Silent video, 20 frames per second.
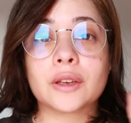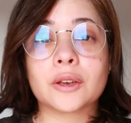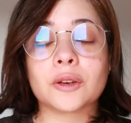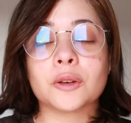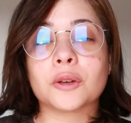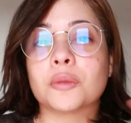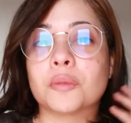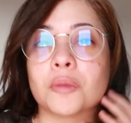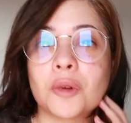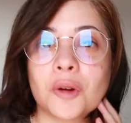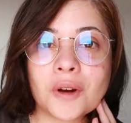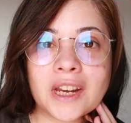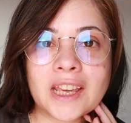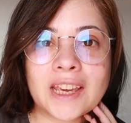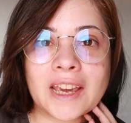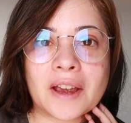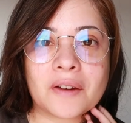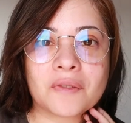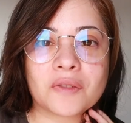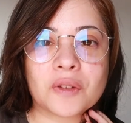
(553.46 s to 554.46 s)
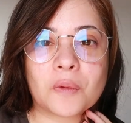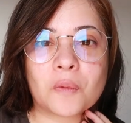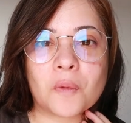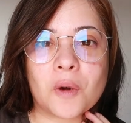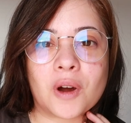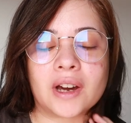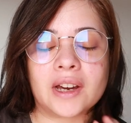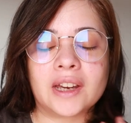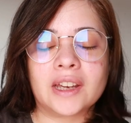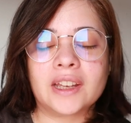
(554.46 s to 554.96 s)
Good morning,
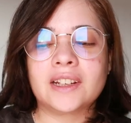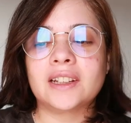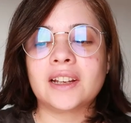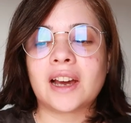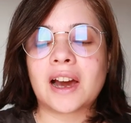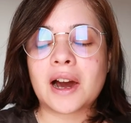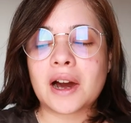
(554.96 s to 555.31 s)
everyone.